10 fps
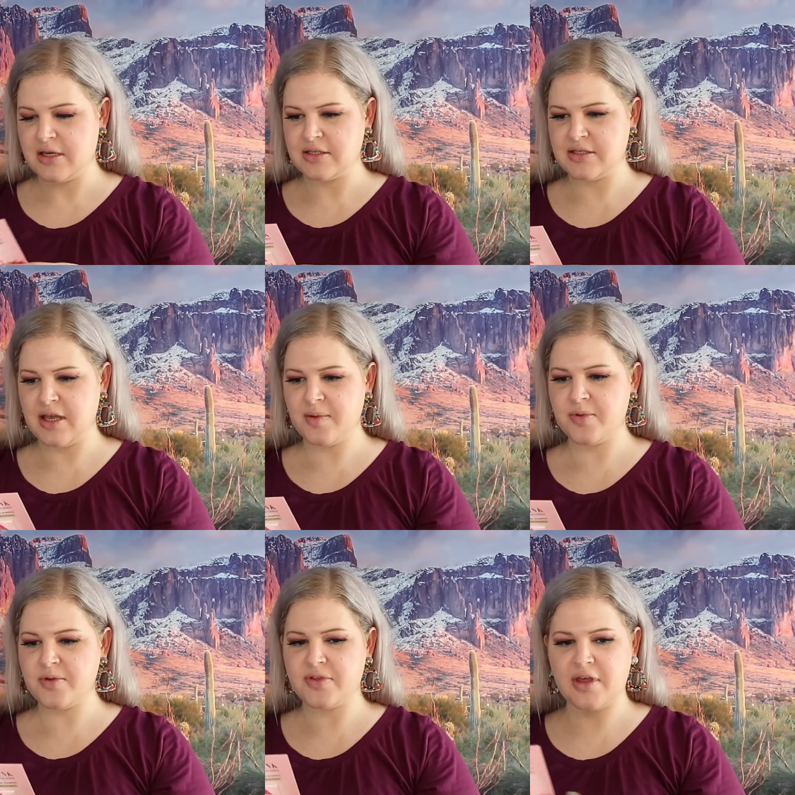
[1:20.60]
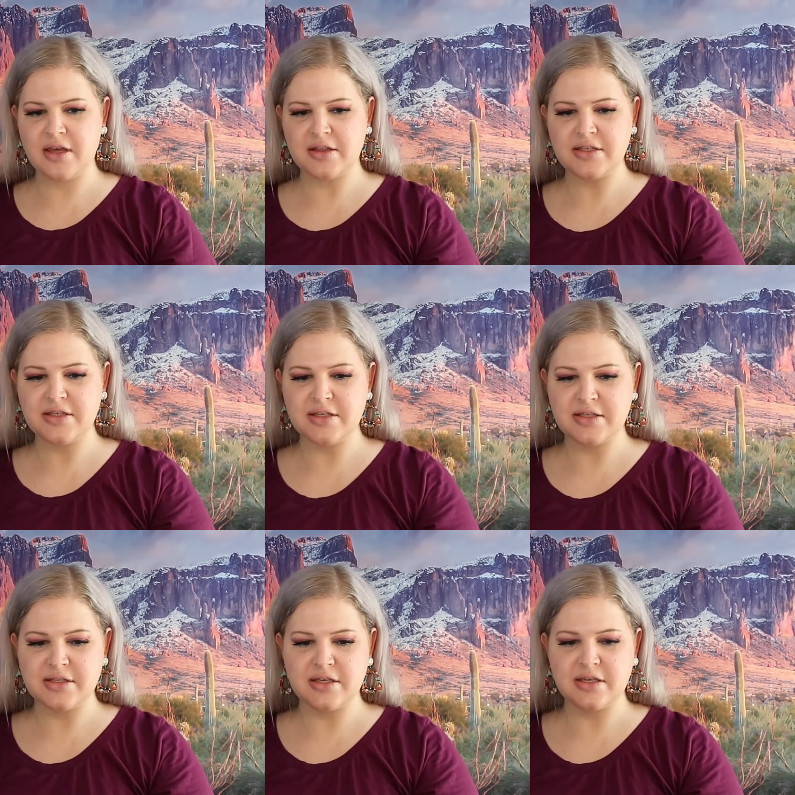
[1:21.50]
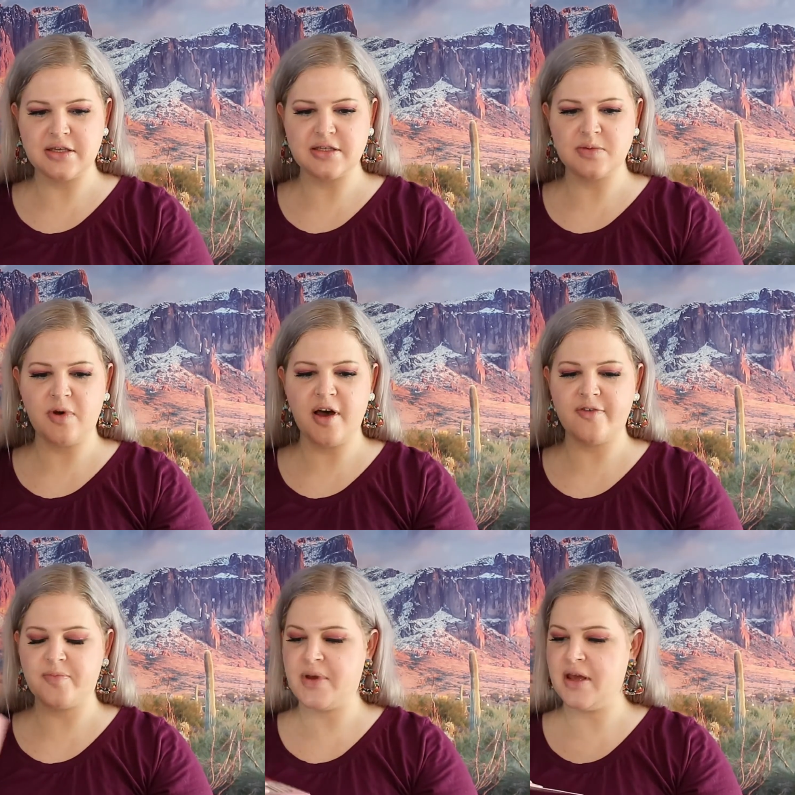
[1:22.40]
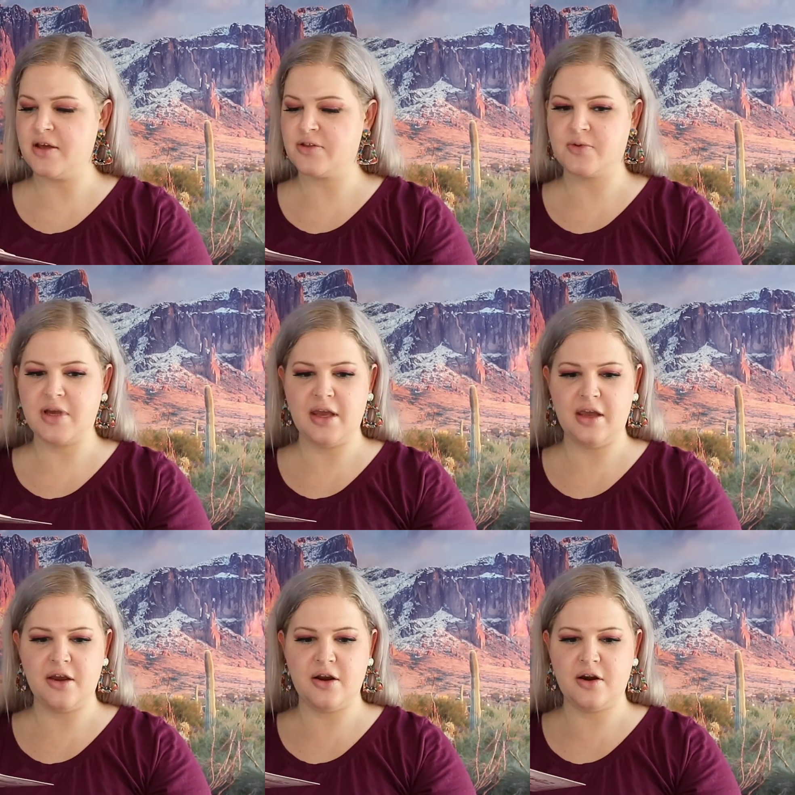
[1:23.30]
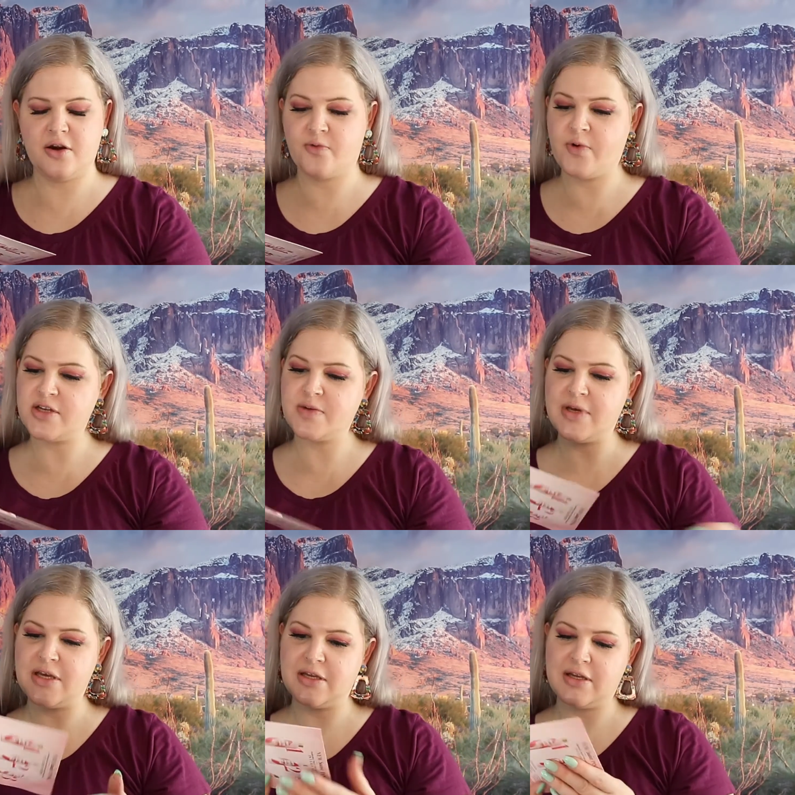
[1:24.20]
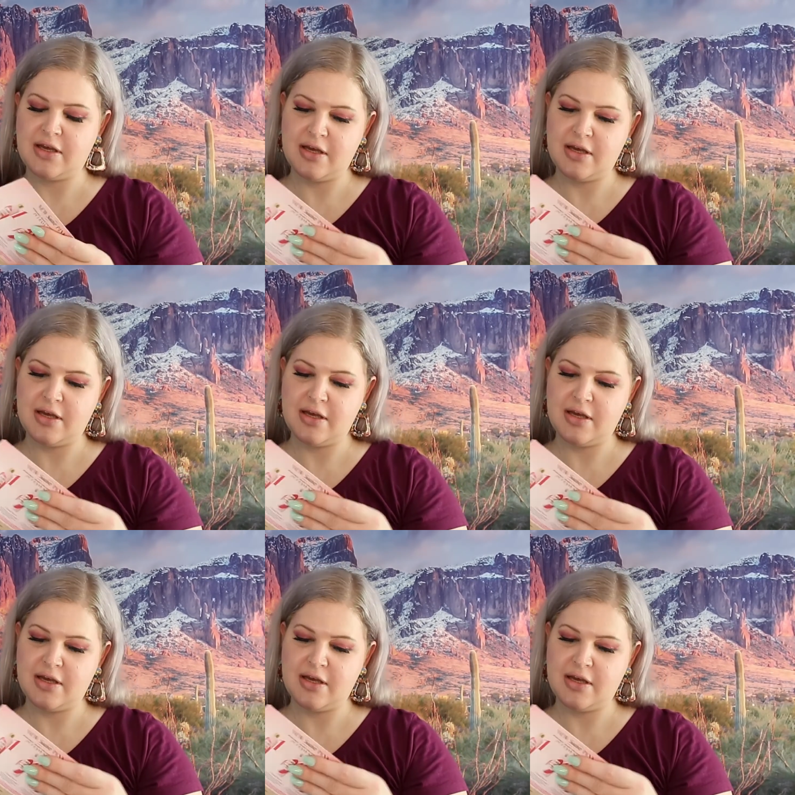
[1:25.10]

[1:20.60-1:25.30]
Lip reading: sample thing. This is the Suave Pink 3 Hair Regimen.